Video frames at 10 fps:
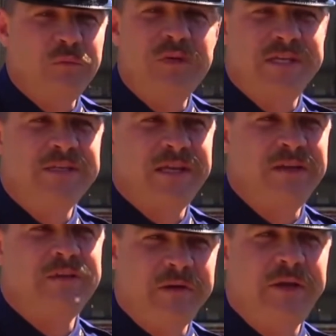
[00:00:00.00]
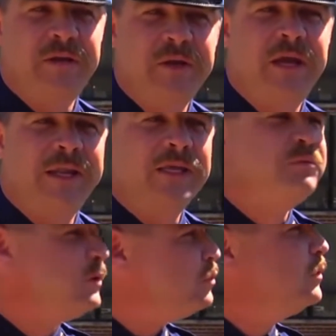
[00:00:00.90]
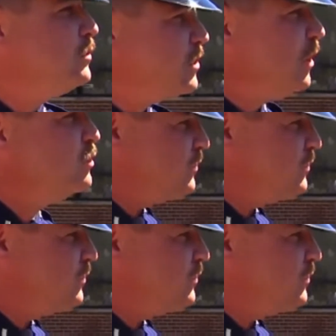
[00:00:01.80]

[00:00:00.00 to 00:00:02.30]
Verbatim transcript: was the intended target, and that's what the torture charge was